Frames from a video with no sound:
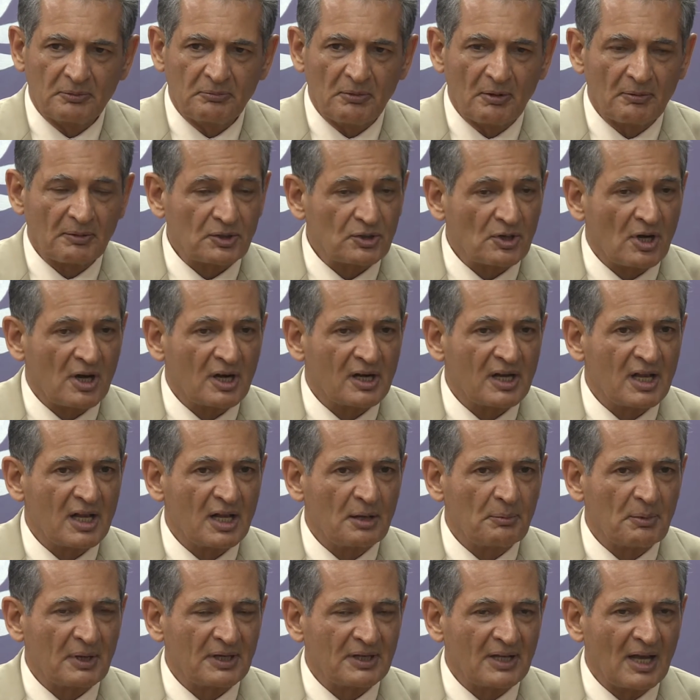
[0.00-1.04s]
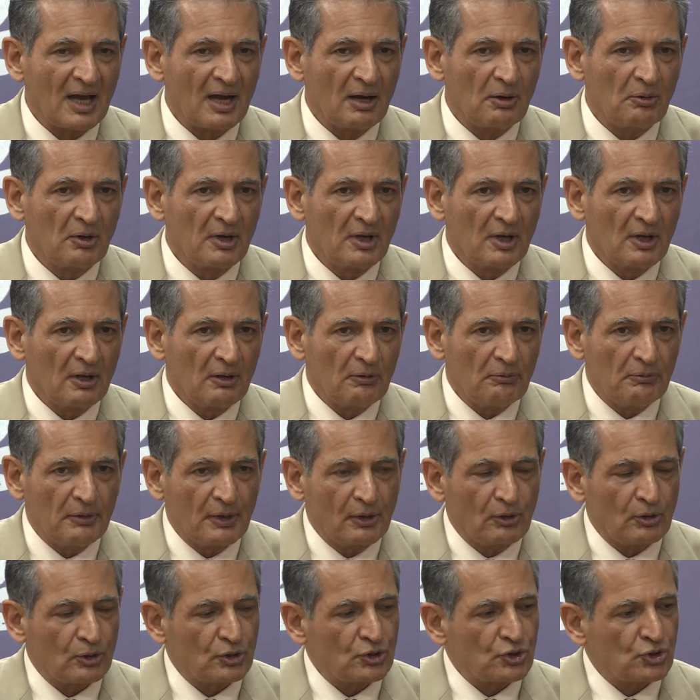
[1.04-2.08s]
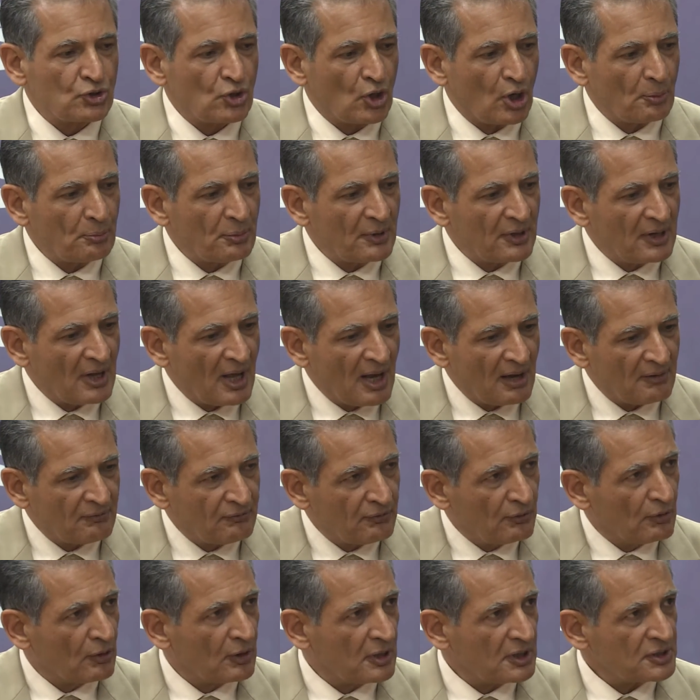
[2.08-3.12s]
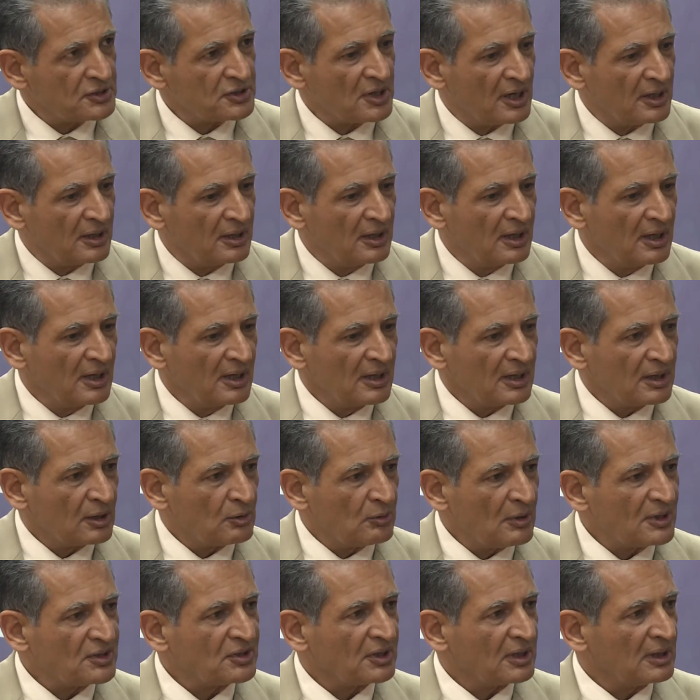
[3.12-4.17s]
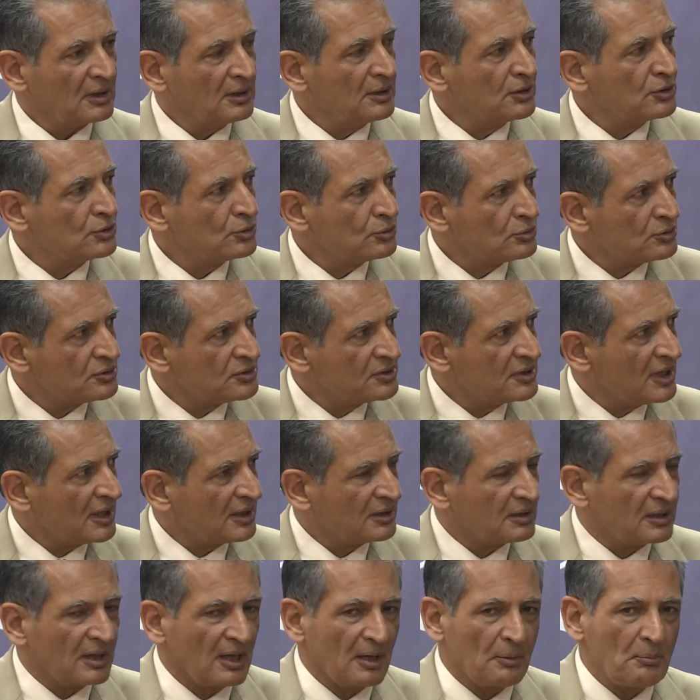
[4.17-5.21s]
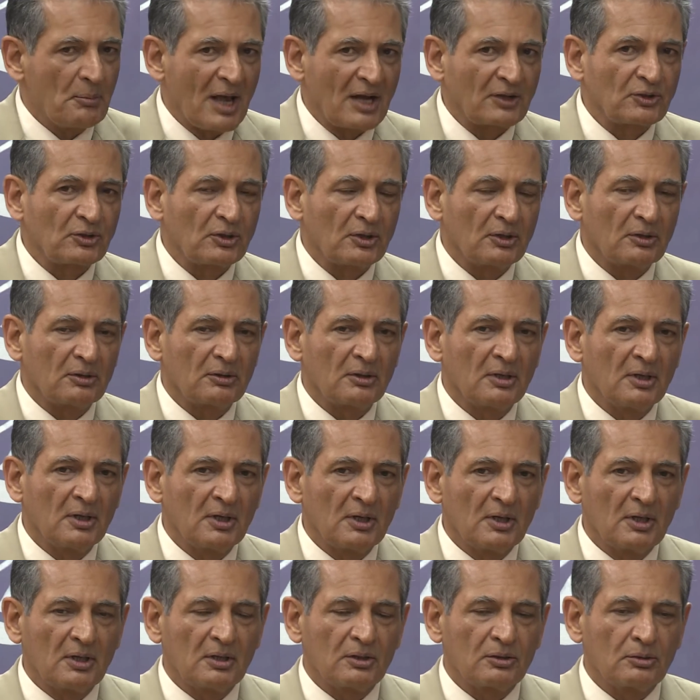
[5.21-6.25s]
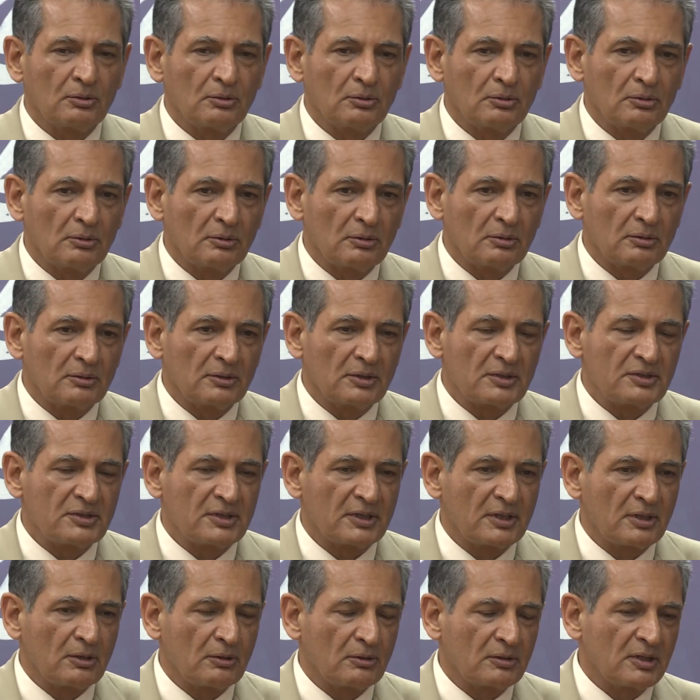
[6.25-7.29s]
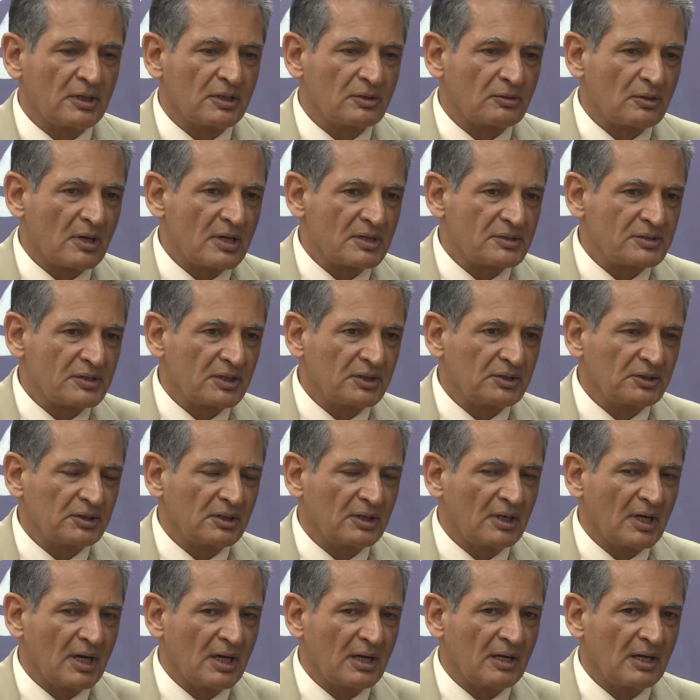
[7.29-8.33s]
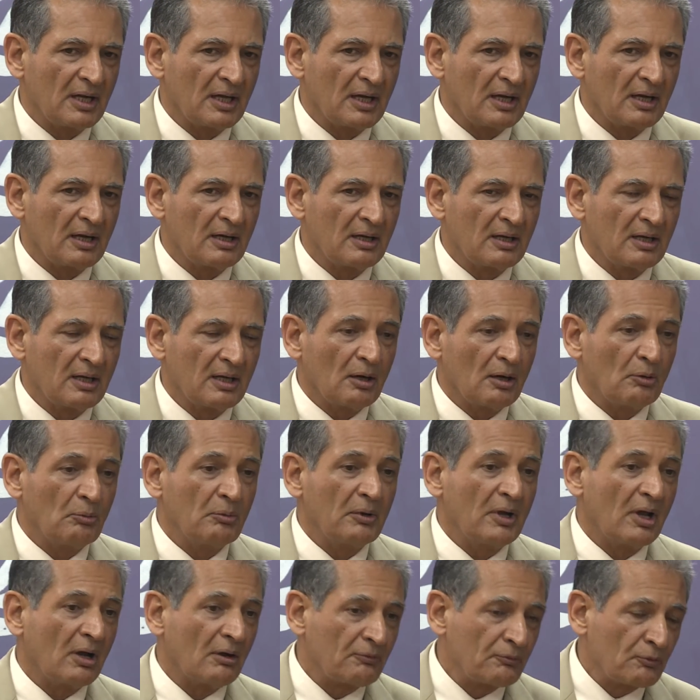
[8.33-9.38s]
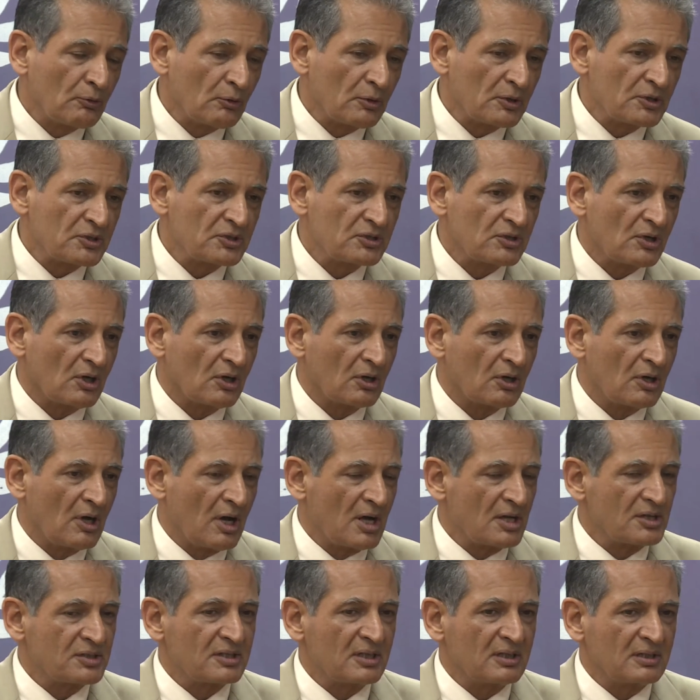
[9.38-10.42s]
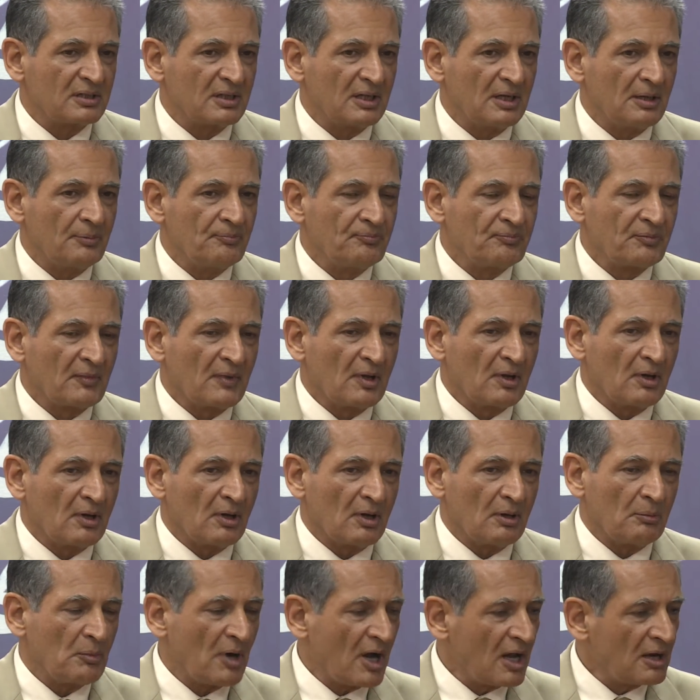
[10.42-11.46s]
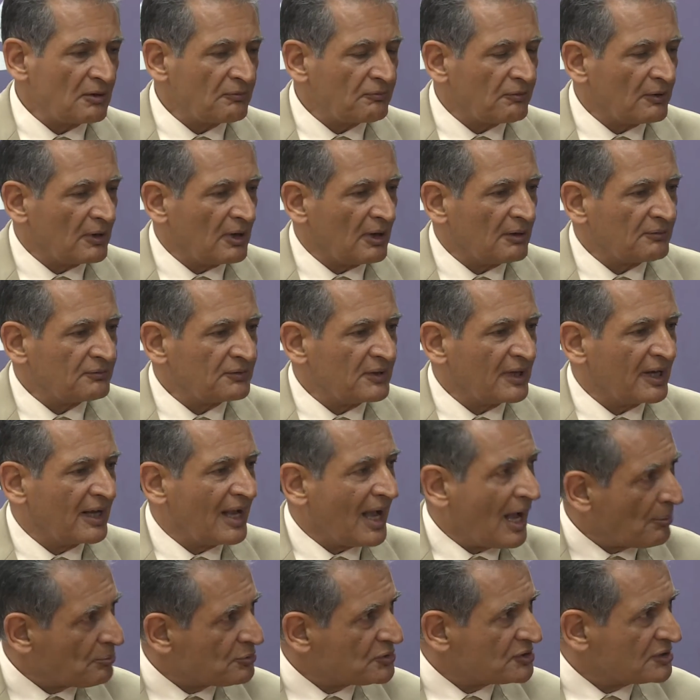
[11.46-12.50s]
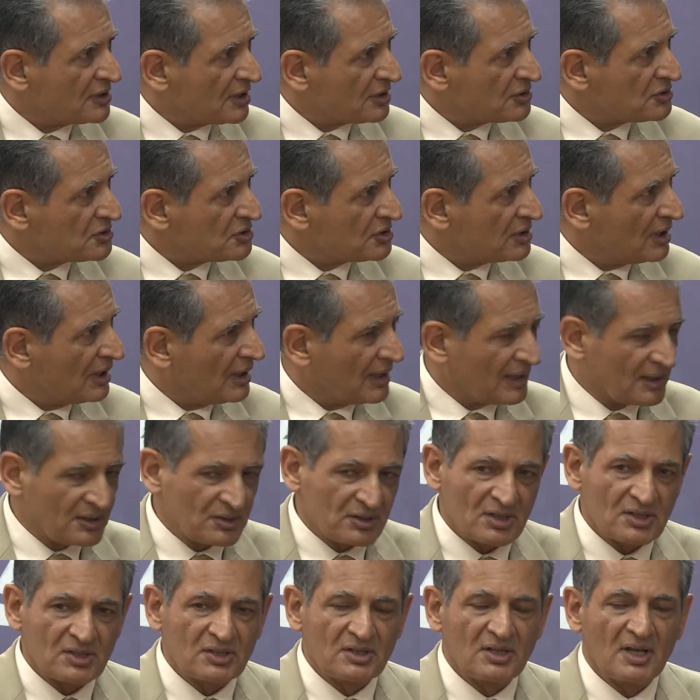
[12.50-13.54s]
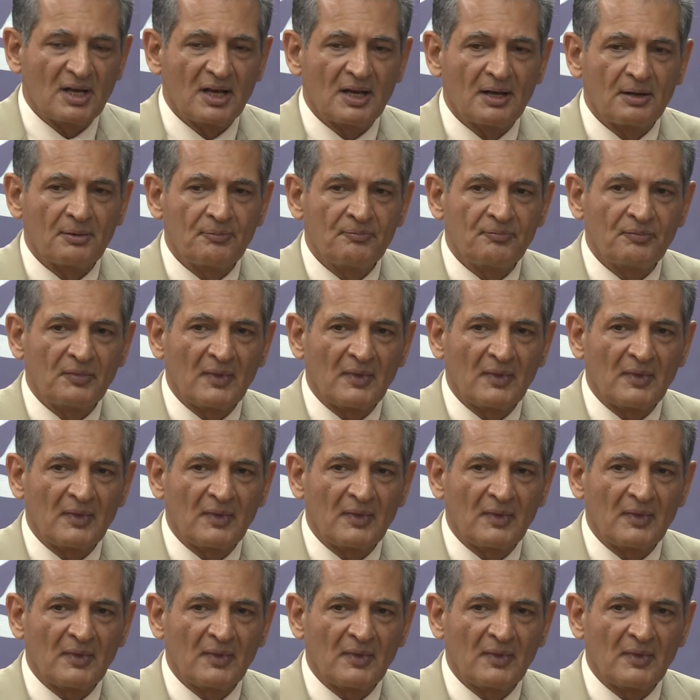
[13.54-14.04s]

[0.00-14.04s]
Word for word: We were talking about how we could sharpen our focus on critical issues that matter to the security transition. And uh, we, of course, constantly are uh, mindful of the gaps that still exist there.